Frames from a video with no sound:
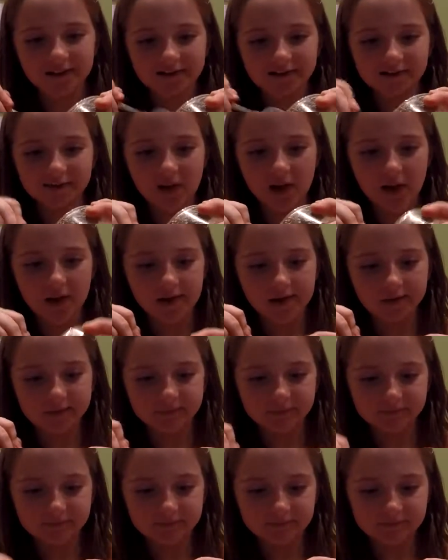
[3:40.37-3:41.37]

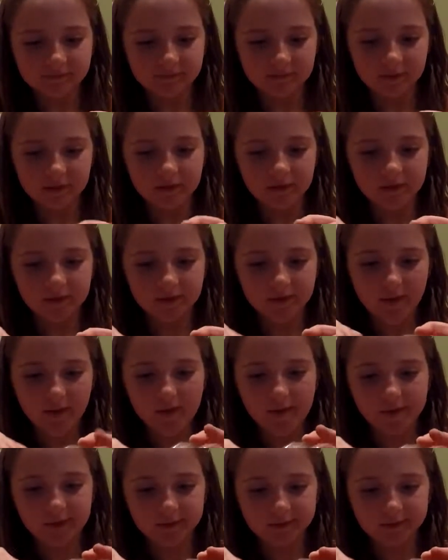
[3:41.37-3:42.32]
Nobody speaks.